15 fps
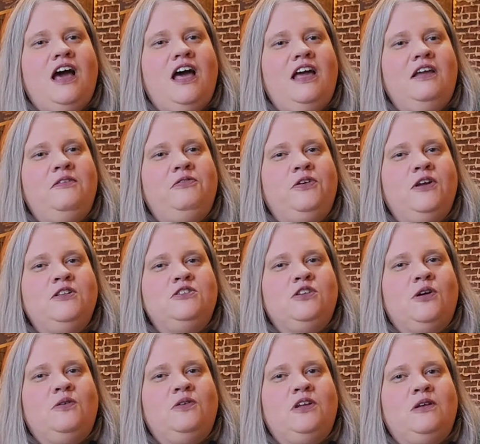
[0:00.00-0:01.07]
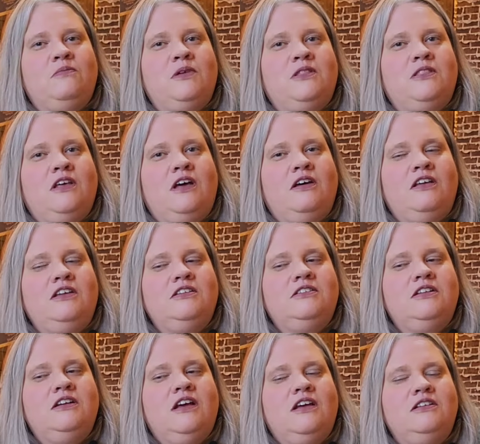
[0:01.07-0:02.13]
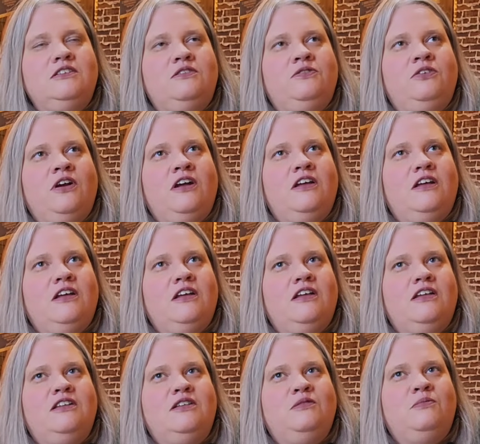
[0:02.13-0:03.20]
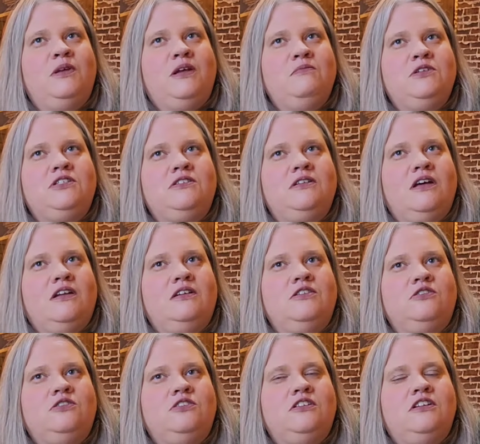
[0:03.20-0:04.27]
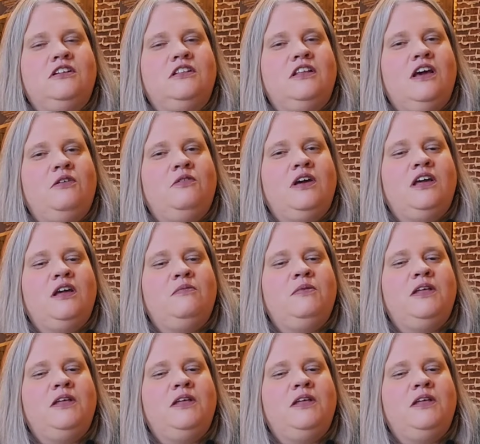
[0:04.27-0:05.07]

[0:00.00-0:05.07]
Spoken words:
I friend zoned him and thought he's a nice friend, but I'm just not interested in that way.